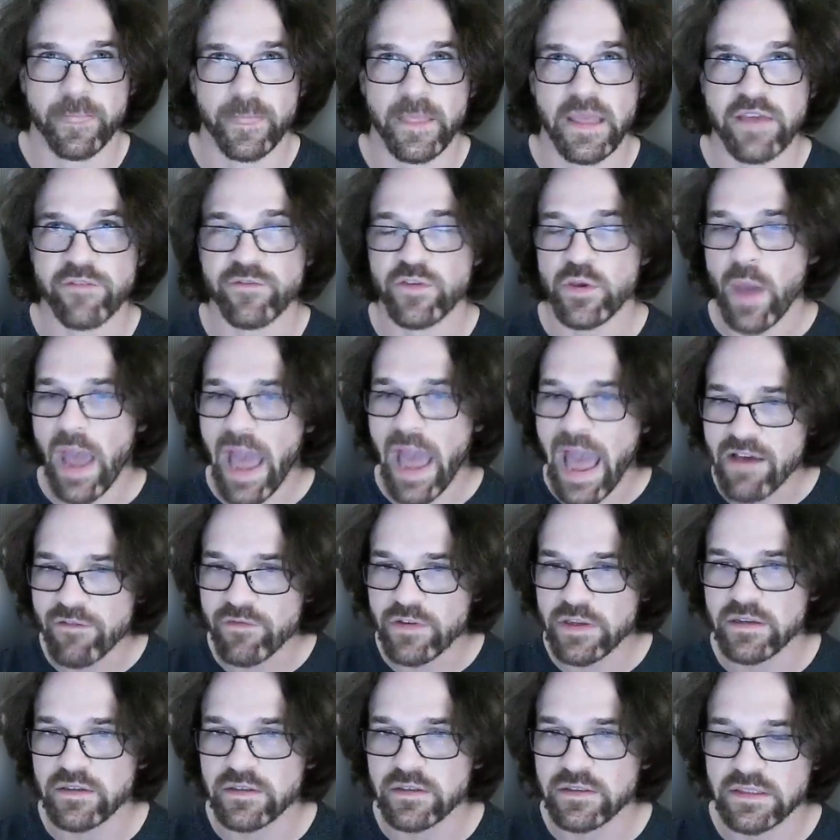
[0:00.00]
If you
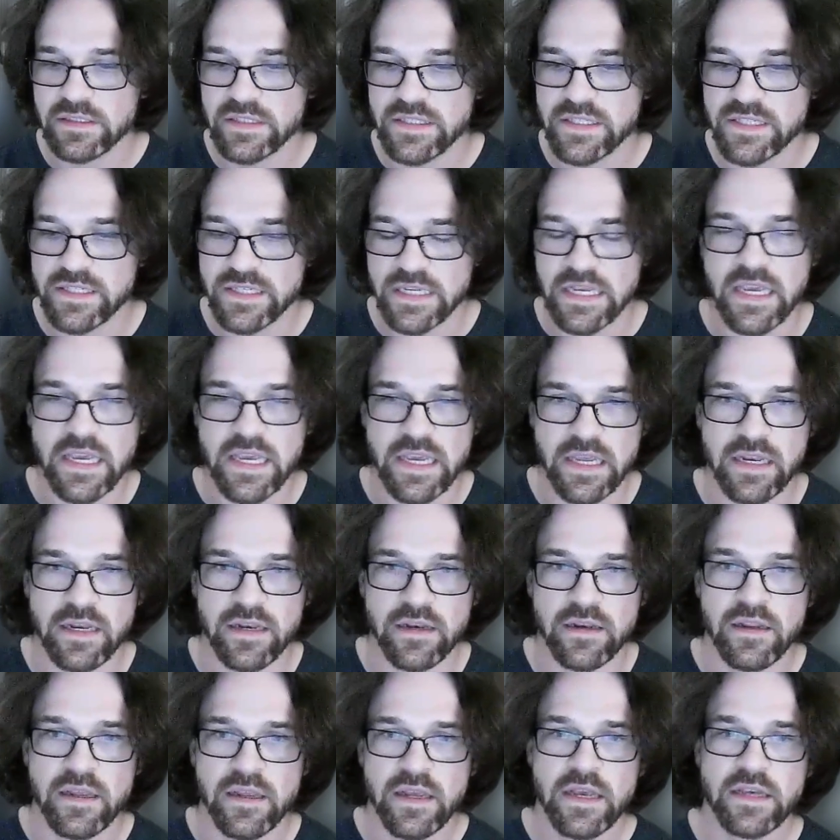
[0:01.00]
haven't
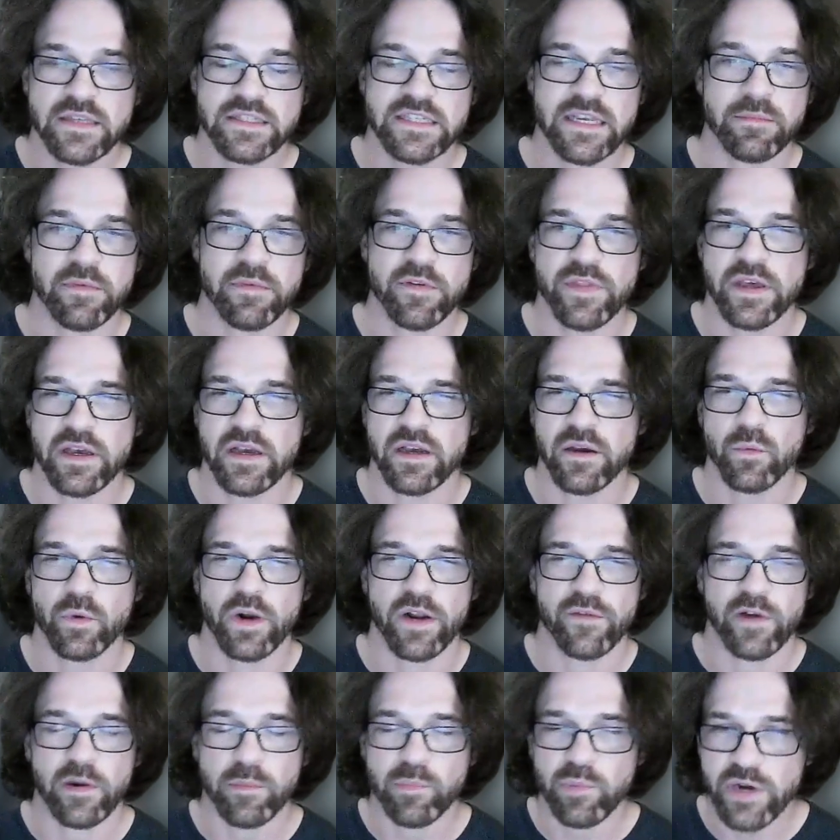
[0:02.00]
seen one
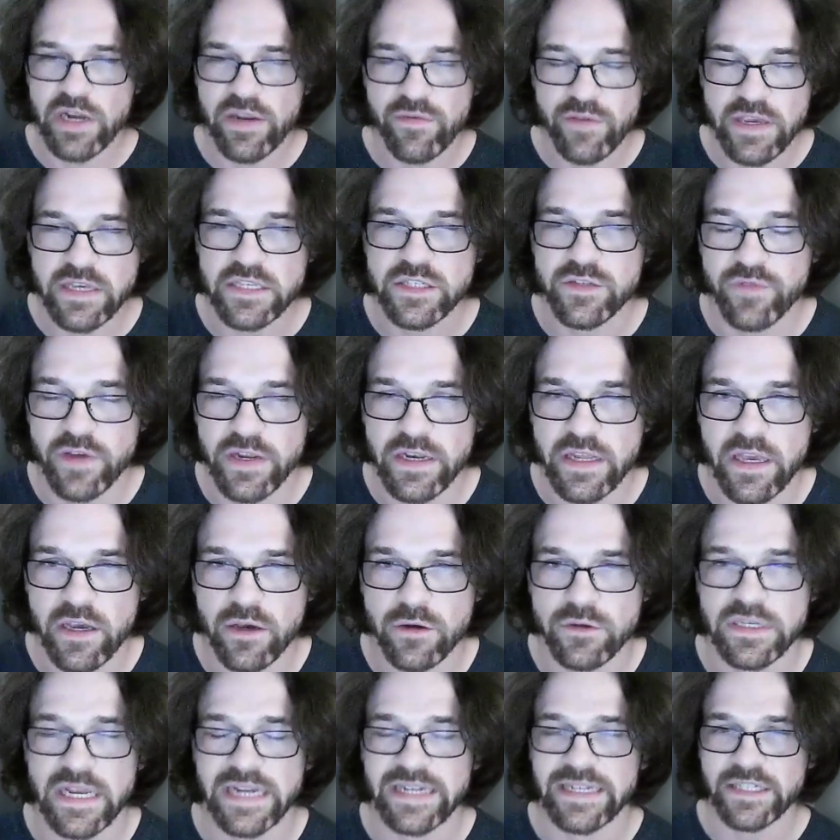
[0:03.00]
of our previous
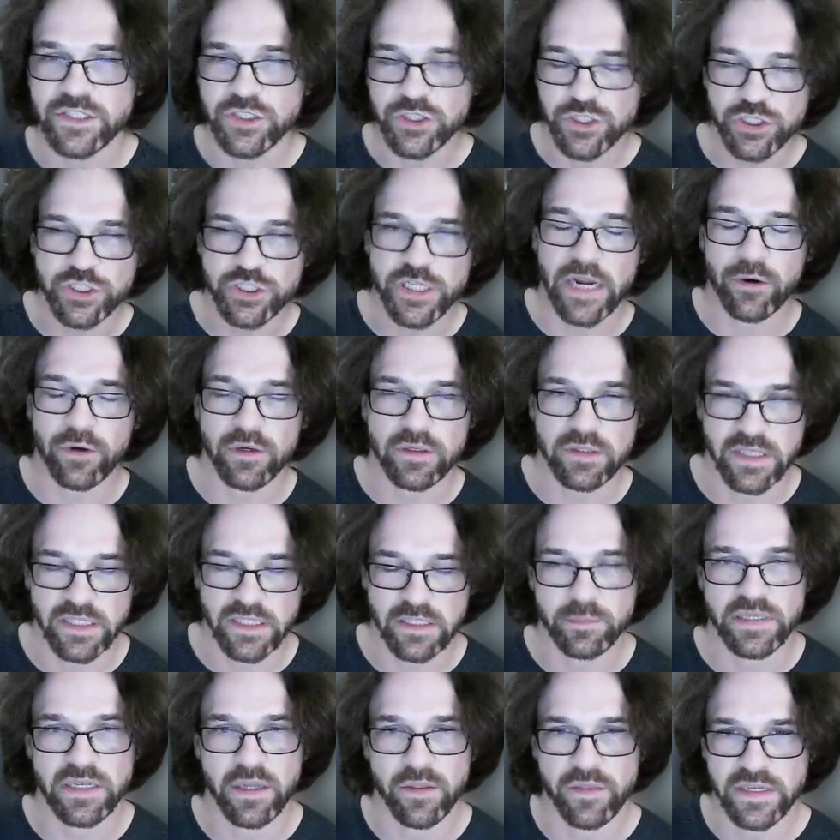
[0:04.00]
videos, I did share a
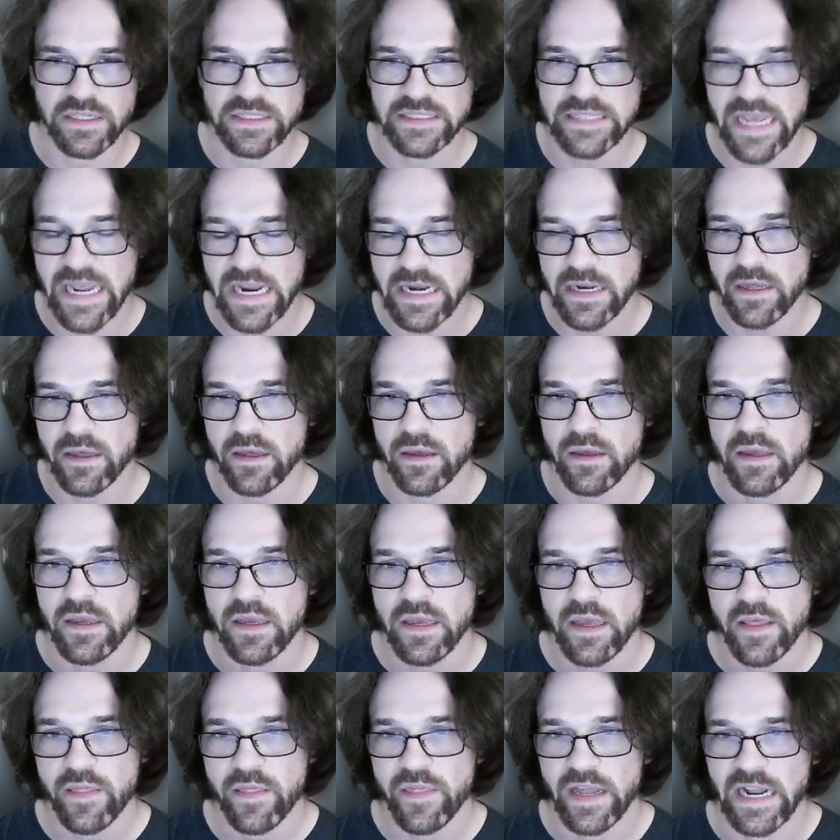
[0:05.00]
little bit of the data
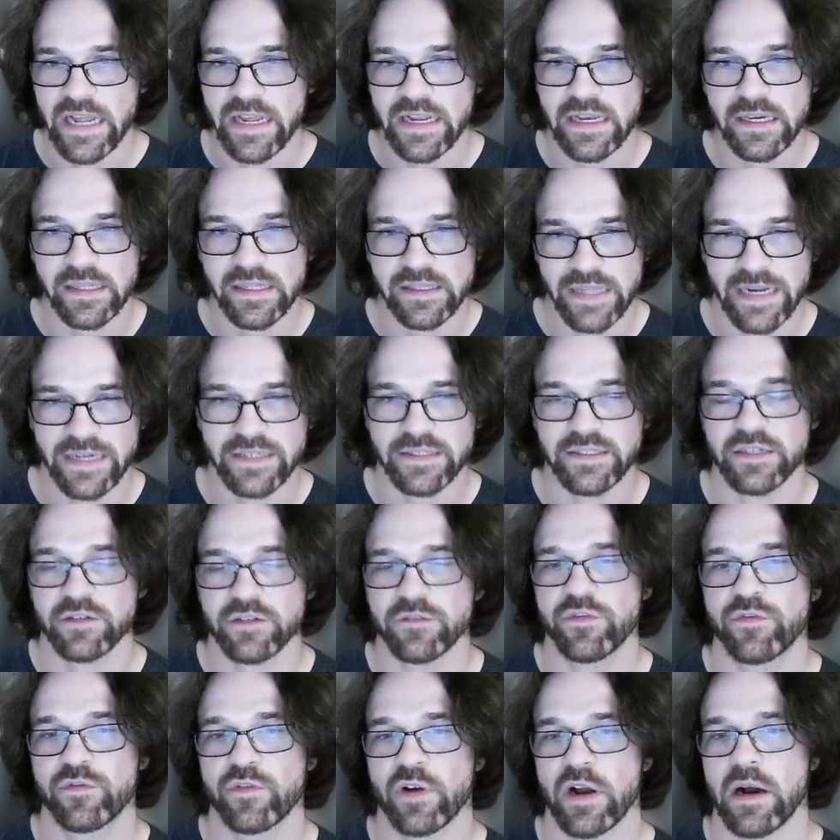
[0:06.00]
that I collected
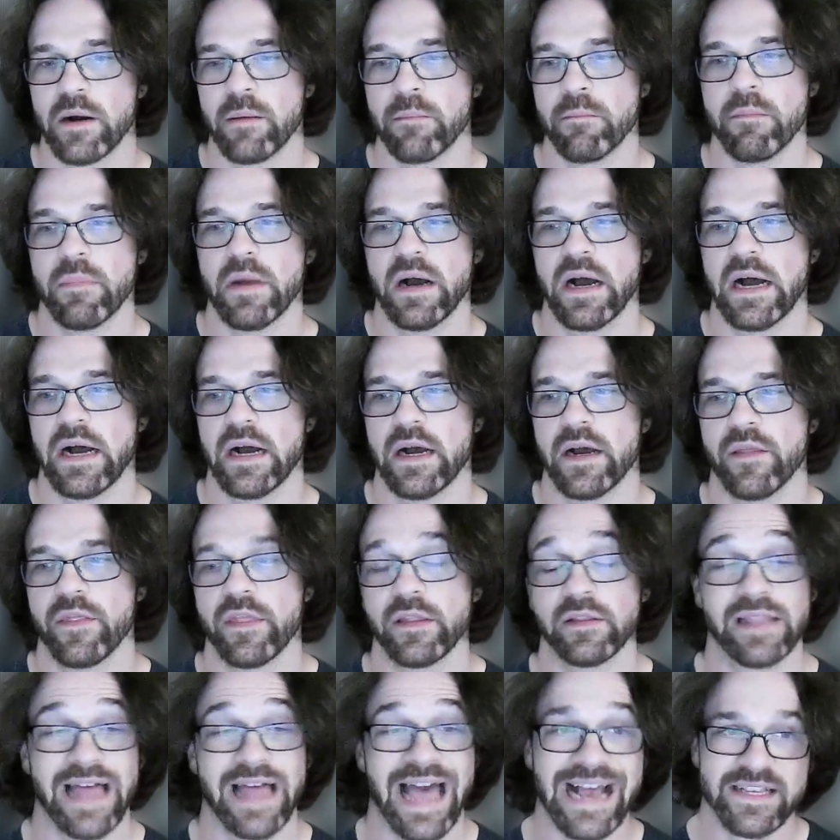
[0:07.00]
from
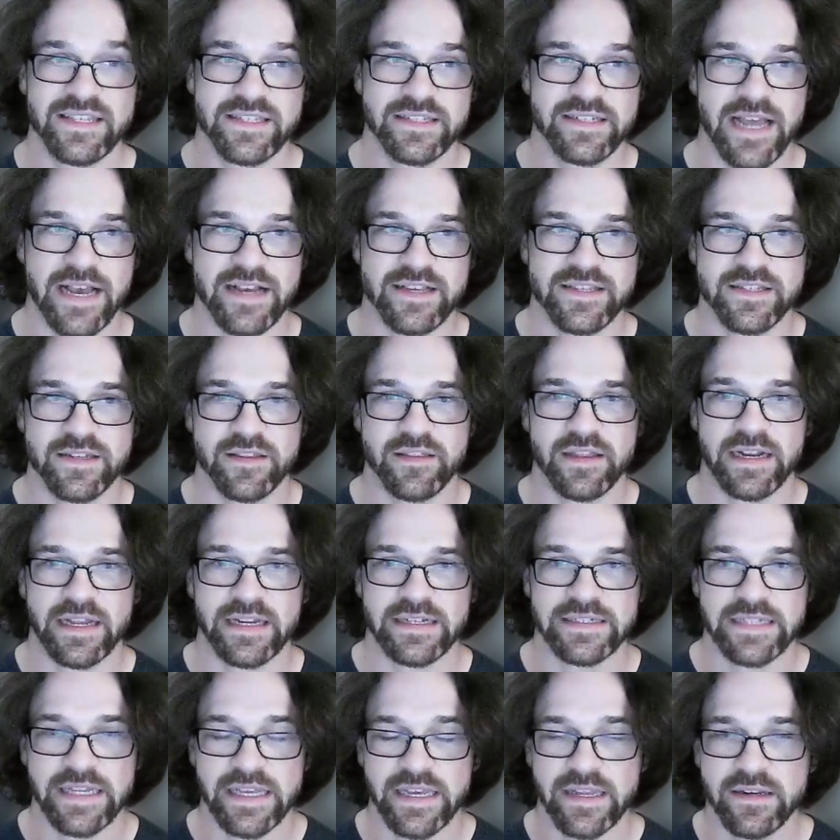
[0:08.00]
the last test that I
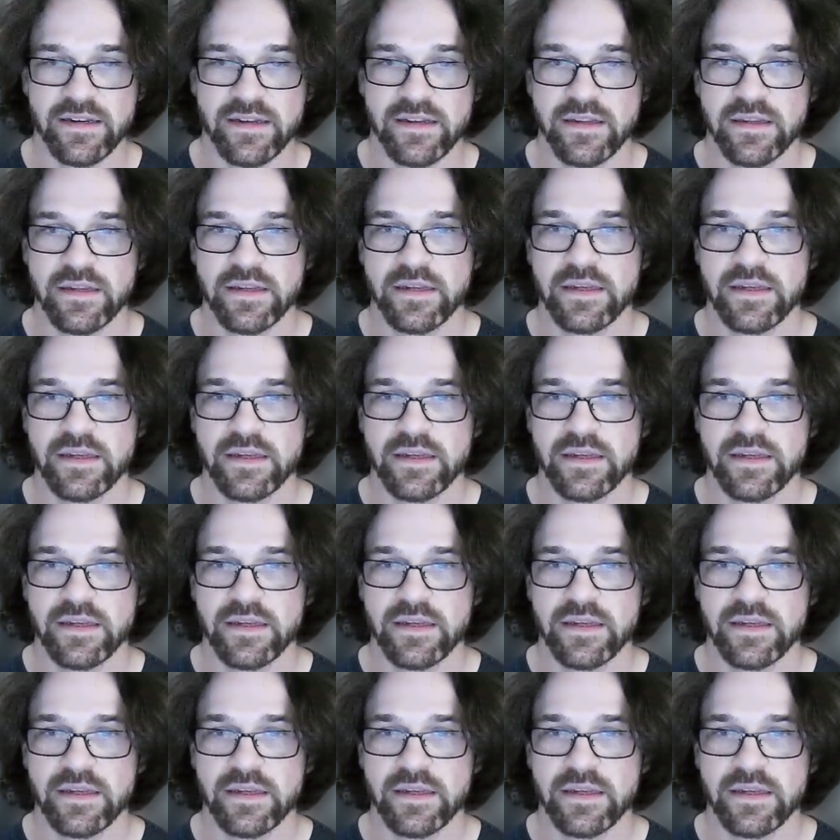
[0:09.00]
did.